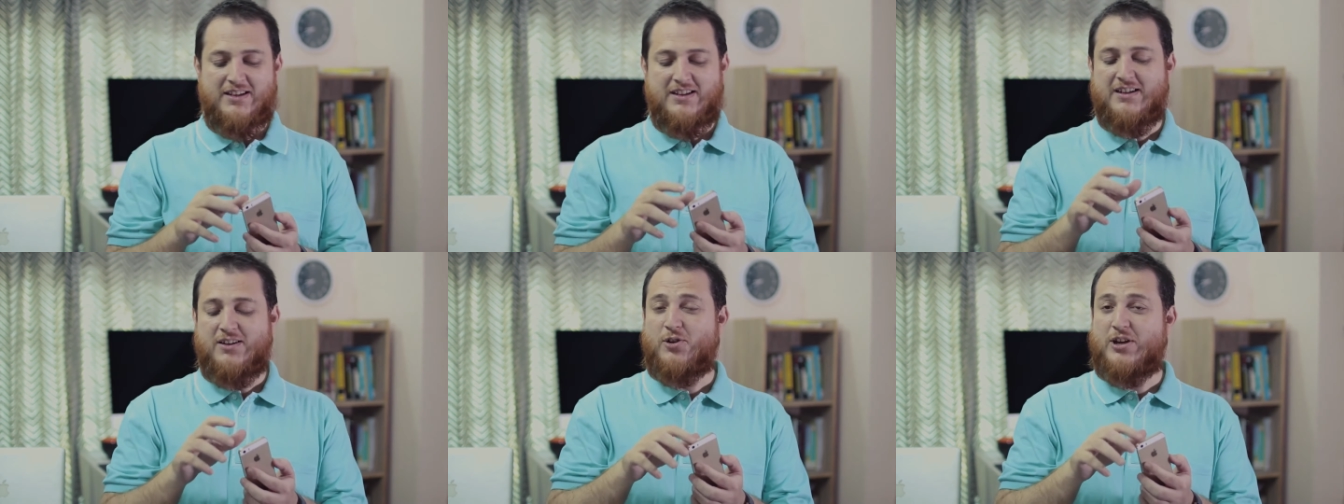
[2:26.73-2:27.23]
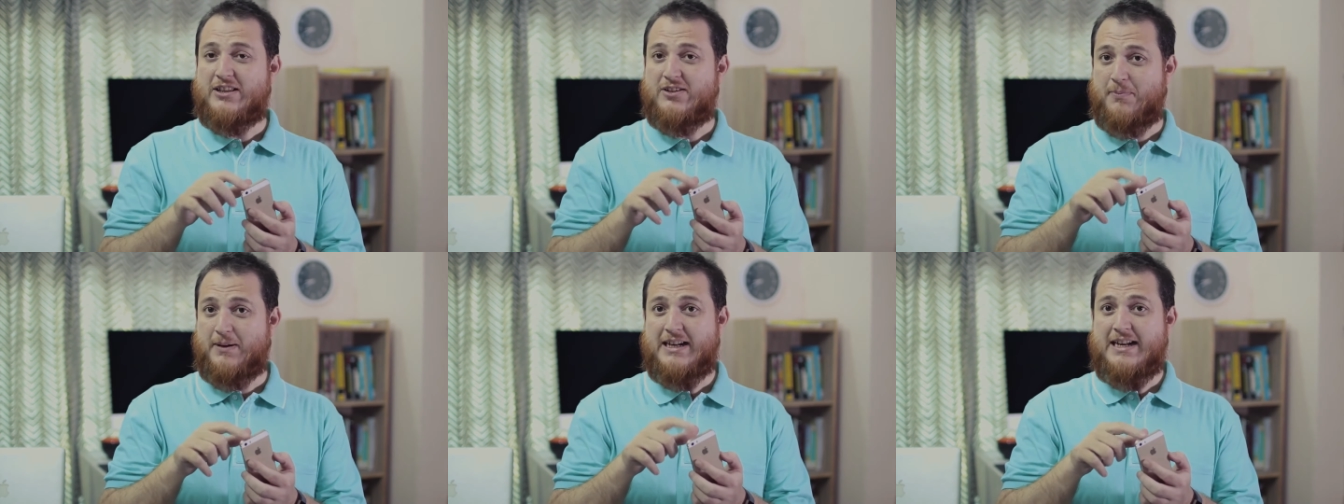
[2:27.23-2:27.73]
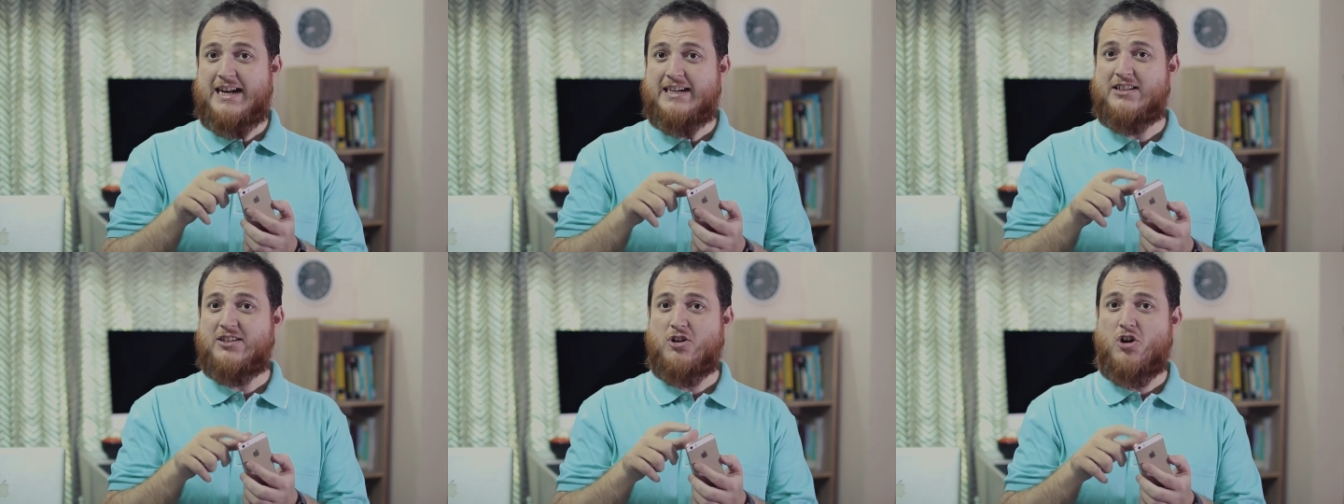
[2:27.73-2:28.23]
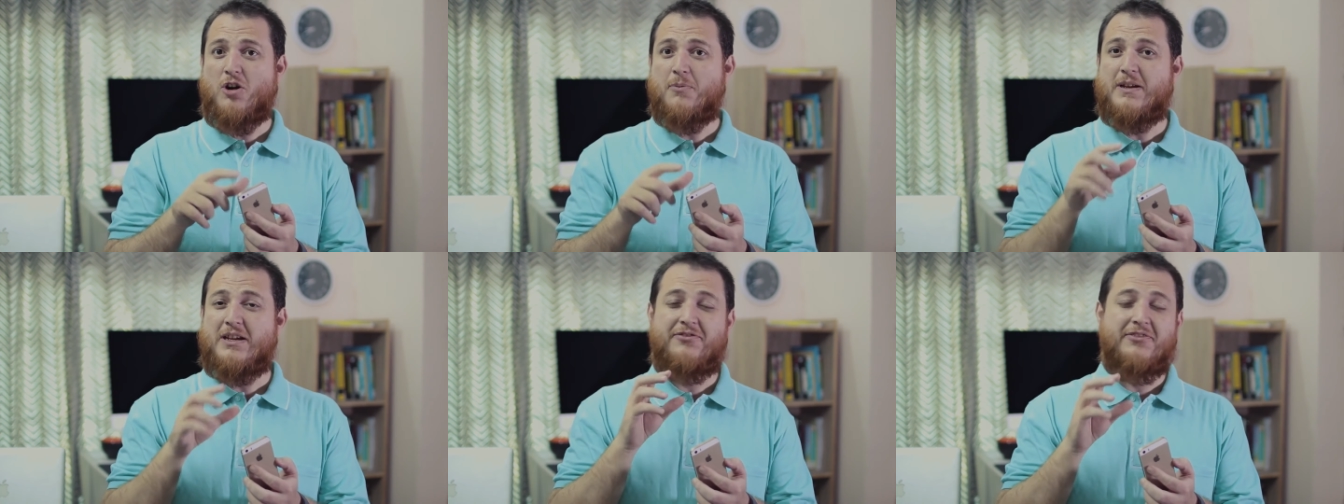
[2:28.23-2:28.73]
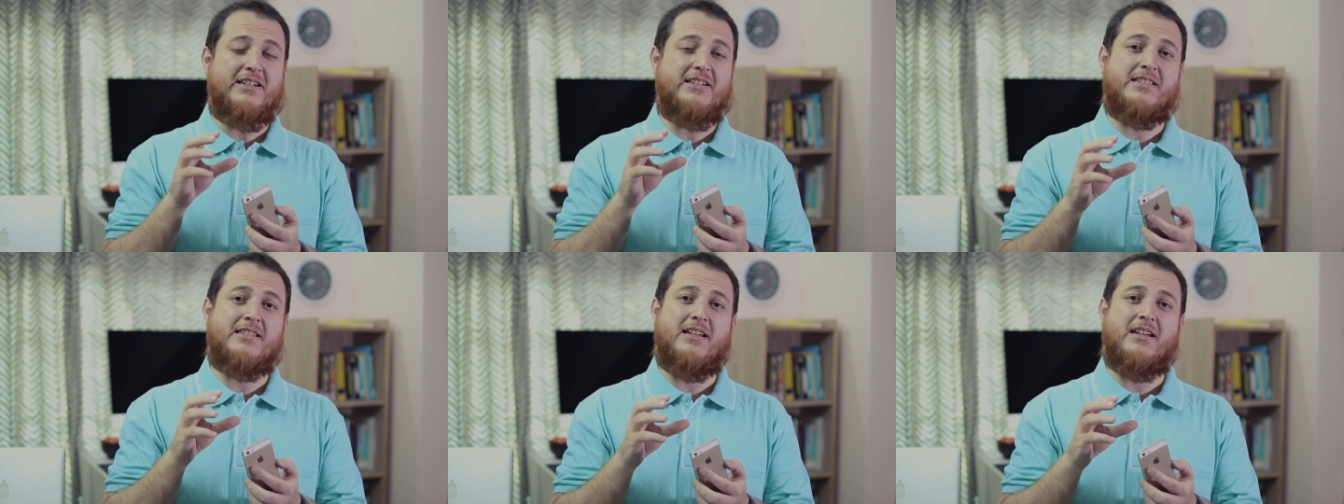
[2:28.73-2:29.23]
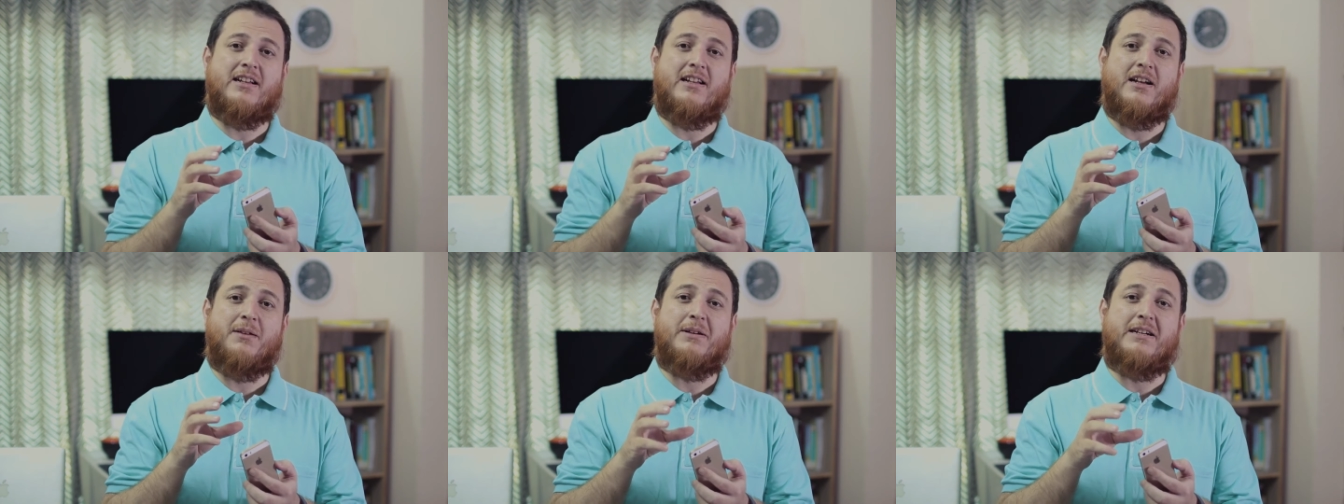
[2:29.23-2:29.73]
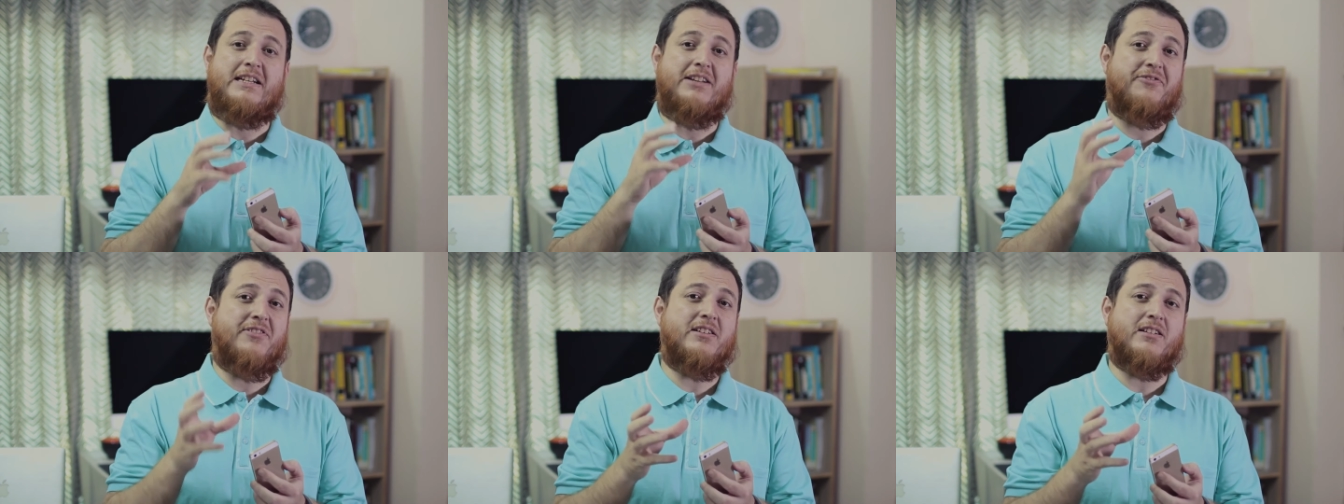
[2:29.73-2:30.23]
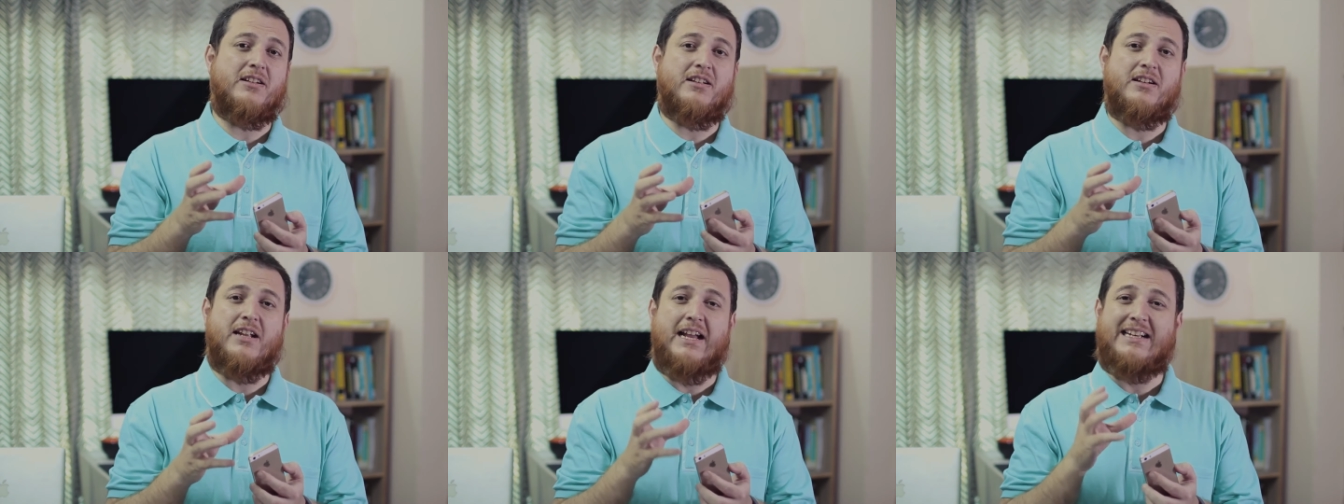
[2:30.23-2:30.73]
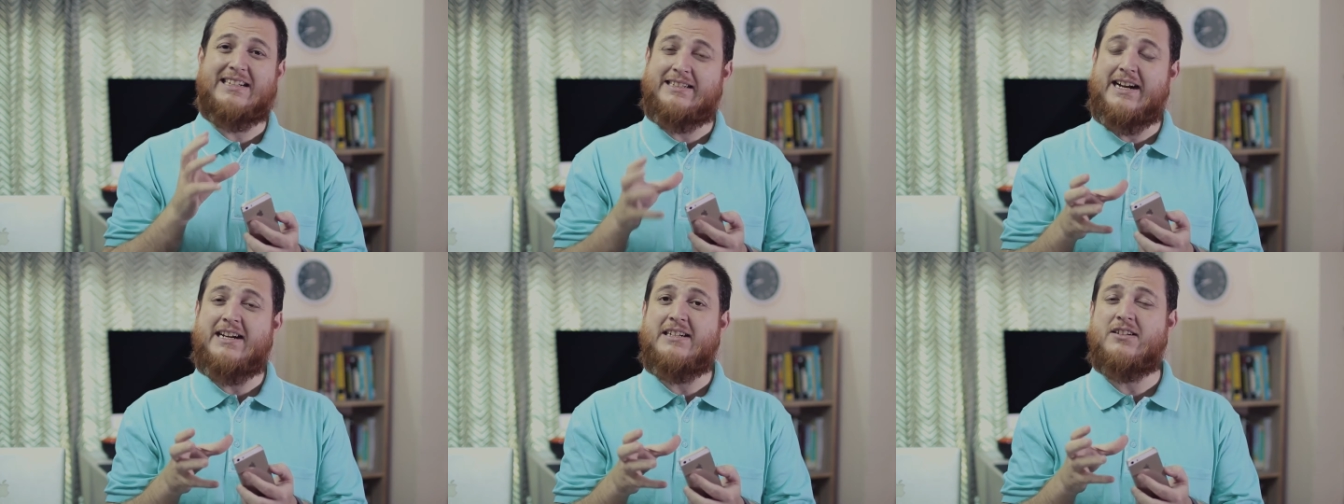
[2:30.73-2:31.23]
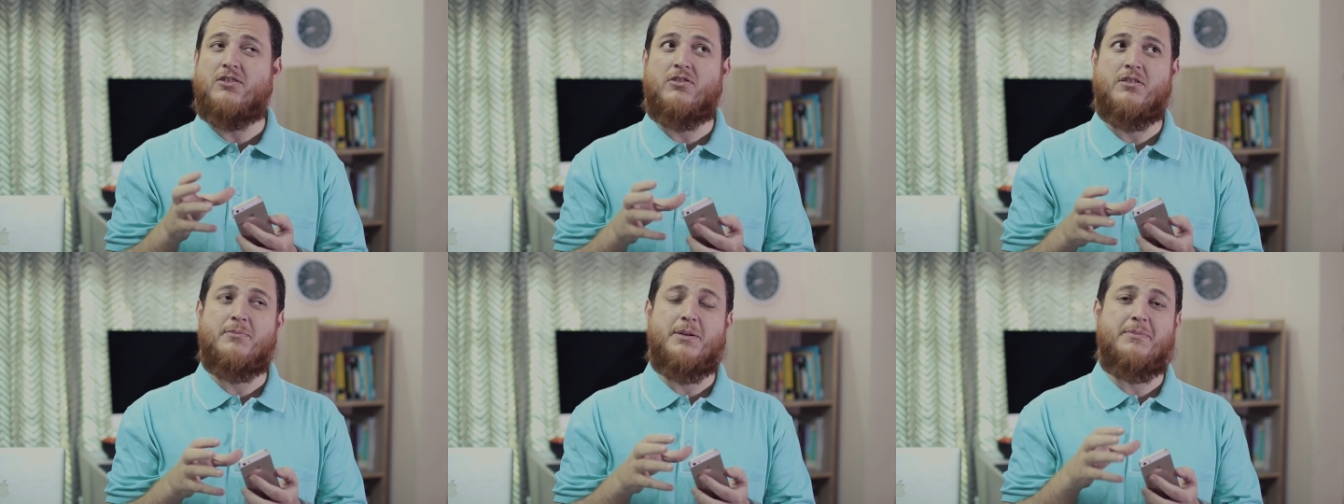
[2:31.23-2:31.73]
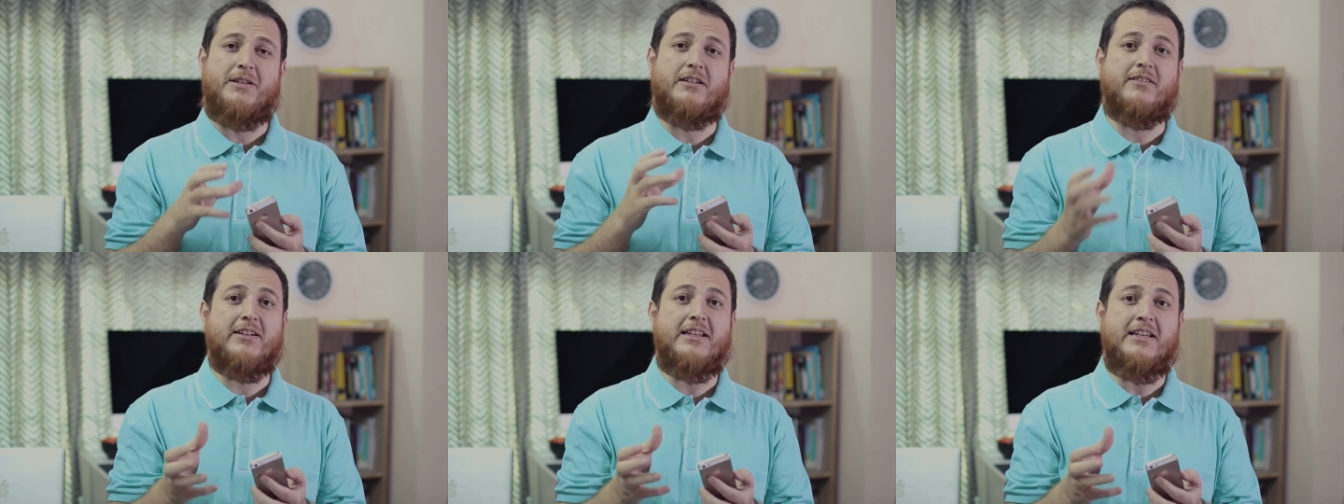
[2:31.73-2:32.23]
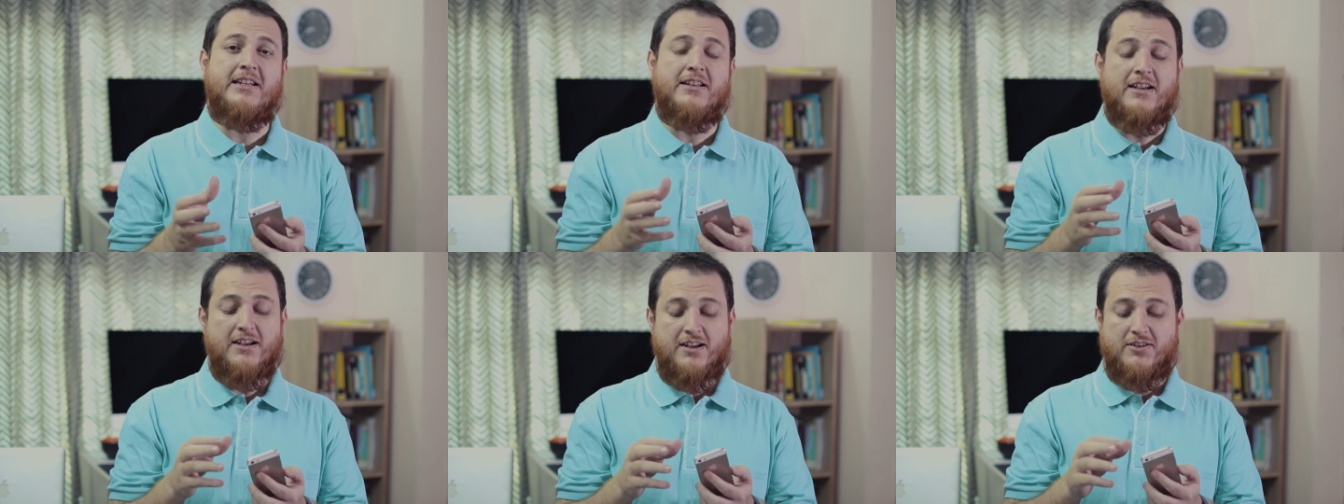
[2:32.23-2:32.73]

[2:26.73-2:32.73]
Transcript: Okay, the button at the top, if it's a bit different color, like red or maybe green,